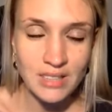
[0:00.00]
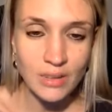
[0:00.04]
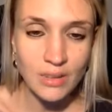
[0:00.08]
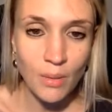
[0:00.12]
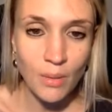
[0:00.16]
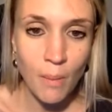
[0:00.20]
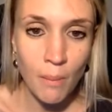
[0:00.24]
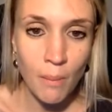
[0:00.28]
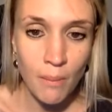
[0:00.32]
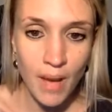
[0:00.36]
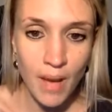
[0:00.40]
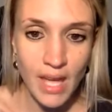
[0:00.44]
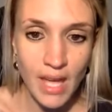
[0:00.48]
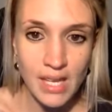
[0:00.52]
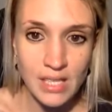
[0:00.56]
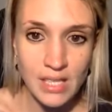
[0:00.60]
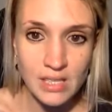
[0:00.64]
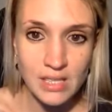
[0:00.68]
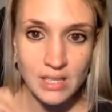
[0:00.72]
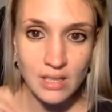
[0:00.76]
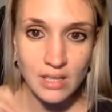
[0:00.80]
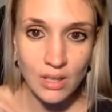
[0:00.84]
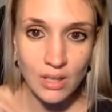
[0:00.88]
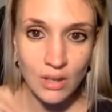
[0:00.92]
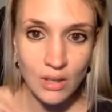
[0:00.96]
So it
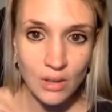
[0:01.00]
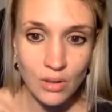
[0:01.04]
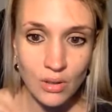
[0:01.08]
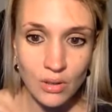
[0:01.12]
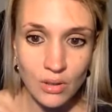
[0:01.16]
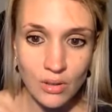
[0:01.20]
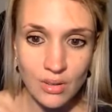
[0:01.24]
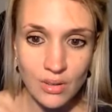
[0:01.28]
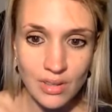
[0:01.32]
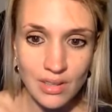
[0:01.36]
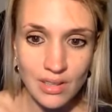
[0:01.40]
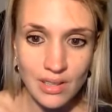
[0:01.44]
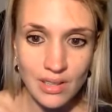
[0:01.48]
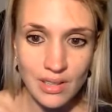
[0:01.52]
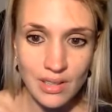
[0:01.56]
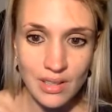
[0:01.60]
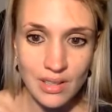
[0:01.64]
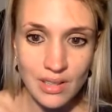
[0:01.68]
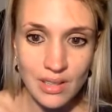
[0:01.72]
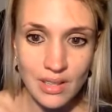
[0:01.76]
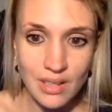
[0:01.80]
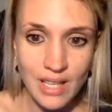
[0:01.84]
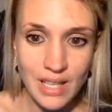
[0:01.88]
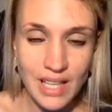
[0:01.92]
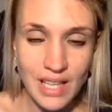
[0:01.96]
makes you
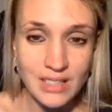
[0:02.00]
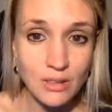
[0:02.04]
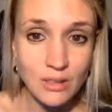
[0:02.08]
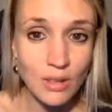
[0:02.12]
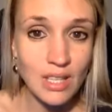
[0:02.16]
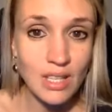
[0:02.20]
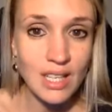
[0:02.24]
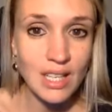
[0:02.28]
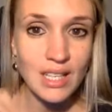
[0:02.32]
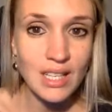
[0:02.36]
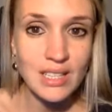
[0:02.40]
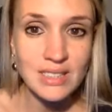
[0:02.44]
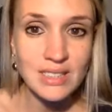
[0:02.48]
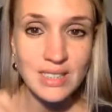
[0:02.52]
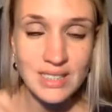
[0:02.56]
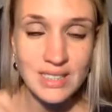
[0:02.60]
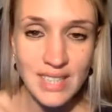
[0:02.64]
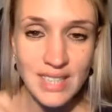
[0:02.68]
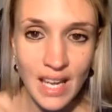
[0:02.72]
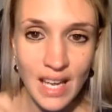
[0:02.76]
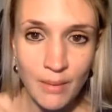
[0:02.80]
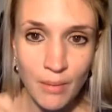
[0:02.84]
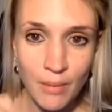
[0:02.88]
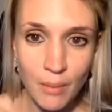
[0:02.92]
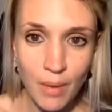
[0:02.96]
less greedy. And it's the
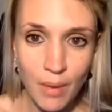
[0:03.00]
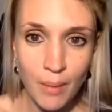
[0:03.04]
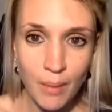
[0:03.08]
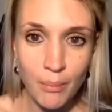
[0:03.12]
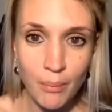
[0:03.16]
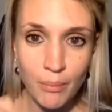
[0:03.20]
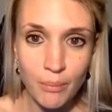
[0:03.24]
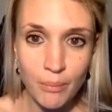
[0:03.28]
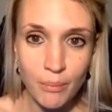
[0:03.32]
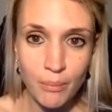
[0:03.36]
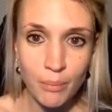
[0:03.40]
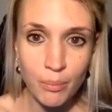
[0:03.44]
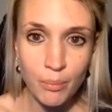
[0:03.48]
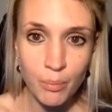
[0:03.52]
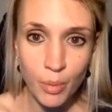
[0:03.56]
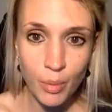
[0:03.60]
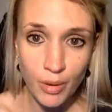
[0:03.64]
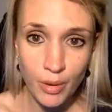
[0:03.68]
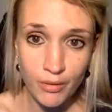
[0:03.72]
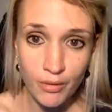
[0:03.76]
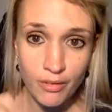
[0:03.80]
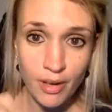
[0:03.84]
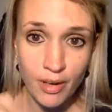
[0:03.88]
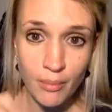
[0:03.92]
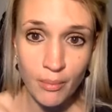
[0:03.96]
same with my
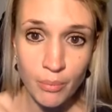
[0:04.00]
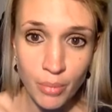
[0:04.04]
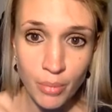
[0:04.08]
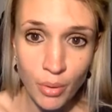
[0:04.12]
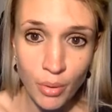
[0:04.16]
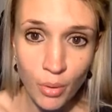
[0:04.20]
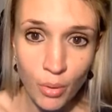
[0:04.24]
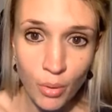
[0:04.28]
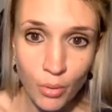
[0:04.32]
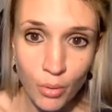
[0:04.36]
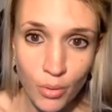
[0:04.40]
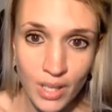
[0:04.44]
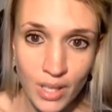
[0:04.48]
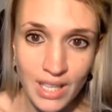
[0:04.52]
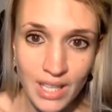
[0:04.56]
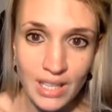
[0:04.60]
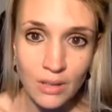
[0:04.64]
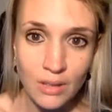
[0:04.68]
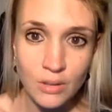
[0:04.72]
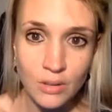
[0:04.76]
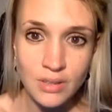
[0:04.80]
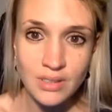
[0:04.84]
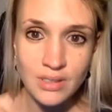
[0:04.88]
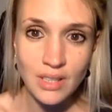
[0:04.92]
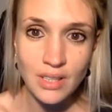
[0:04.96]
boyfriend Paul.
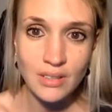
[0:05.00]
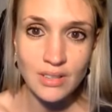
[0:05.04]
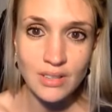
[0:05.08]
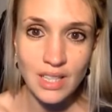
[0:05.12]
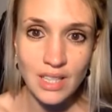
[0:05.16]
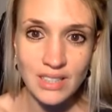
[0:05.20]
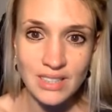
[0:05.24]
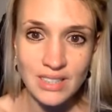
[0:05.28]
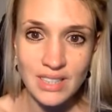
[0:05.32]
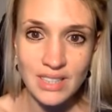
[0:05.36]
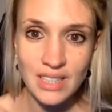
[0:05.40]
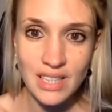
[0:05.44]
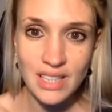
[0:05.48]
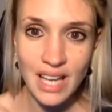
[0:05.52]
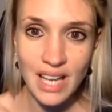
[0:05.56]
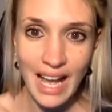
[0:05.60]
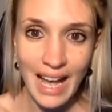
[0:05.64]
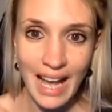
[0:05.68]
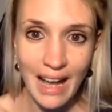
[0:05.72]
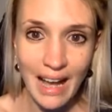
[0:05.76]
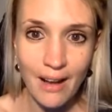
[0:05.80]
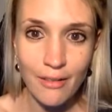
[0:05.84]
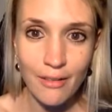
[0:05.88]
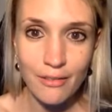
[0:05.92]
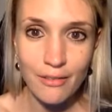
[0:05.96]
He also doesn't
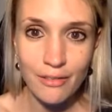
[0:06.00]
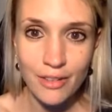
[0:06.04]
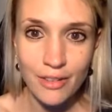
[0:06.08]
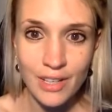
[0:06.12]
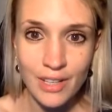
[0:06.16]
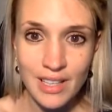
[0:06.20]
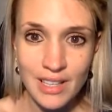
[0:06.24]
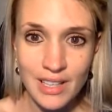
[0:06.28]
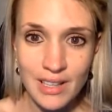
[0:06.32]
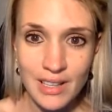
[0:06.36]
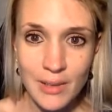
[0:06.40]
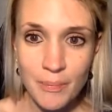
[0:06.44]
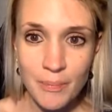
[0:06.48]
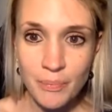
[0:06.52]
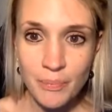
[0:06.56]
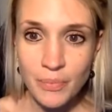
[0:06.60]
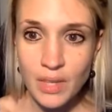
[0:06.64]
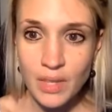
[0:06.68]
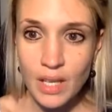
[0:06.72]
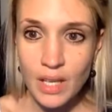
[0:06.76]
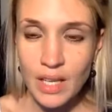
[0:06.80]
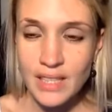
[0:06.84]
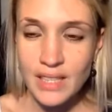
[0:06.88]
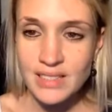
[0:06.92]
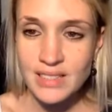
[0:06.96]
have,
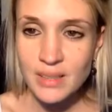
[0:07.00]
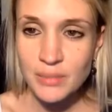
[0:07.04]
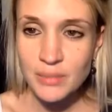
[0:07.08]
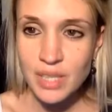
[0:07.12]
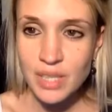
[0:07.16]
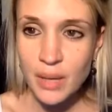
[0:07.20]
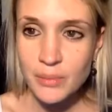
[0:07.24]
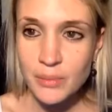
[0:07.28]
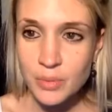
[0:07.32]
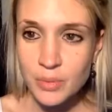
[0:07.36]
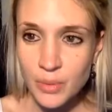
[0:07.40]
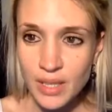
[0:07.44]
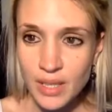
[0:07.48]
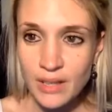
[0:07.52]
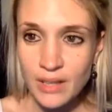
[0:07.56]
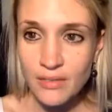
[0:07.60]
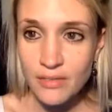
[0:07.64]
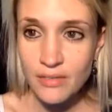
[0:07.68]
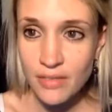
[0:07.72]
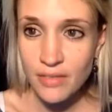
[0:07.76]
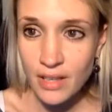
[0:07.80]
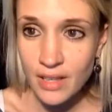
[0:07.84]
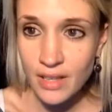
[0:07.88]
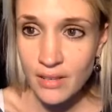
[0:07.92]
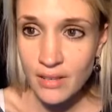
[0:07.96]
like, sometimes we have
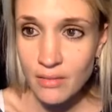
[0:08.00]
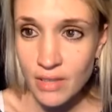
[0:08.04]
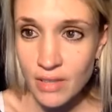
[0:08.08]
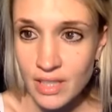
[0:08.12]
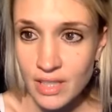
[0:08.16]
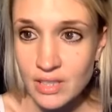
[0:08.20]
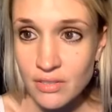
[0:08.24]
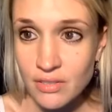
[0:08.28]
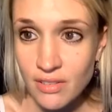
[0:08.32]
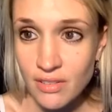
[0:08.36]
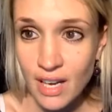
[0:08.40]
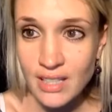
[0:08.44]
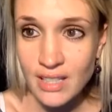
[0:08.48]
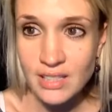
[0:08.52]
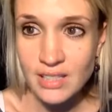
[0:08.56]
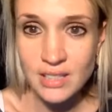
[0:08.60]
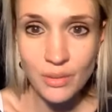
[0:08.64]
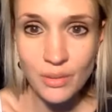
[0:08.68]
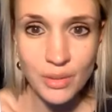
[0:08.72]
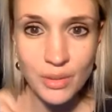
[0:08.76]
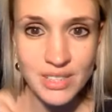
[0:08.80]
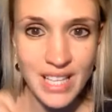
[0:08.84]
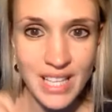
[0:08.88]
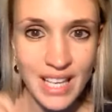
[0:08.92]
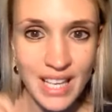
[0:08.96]
very rich friends
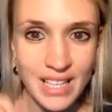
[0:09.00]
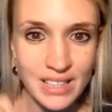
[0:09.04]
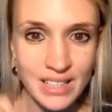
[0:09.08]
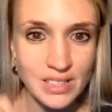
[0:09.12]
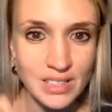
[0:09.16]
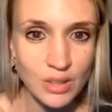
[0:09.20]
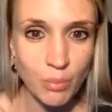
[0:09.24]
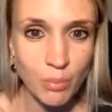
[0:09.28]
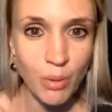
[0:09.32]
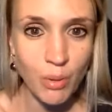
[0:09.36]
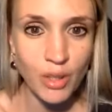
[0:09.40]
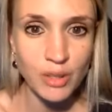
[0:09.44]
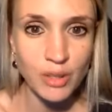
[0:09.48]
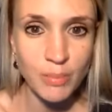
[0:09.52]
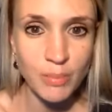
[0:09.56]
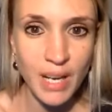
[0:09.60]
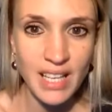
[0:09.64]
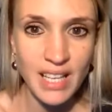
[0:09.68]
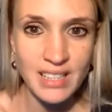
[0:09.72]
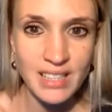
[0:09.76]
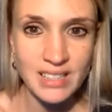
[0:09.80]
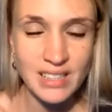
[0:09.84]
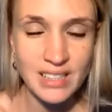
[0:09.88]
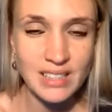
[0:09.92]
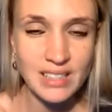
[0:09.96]
that will take us to posh
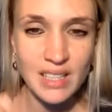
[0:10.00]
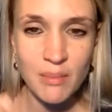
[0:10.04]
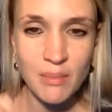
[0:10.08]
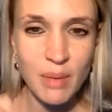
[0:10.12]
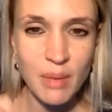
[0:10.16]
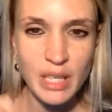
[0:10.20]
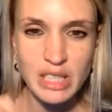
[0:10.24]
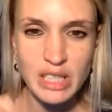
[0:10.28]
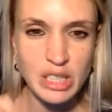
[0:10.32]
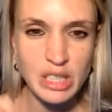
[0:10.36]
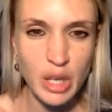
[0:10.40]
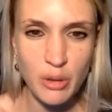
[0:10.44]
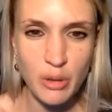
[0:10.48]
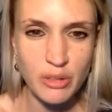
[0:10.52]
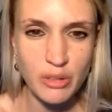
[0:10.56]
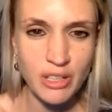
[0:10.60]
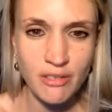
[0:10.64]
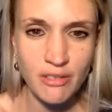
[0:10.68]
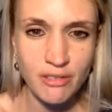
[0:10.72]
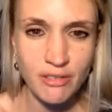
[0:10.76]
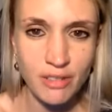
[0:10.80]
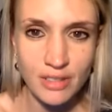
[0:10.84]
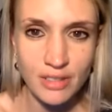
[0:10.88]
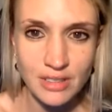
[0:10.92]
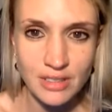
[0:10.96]
places and it makes no
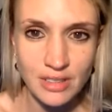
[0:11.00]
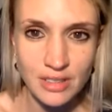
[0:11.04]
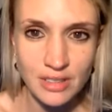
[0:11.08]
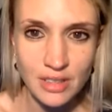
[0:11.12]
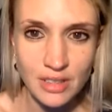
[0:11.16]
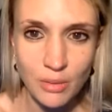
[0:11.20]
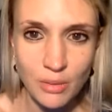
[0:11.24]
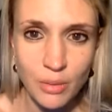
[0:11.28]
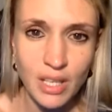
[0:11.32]
difference.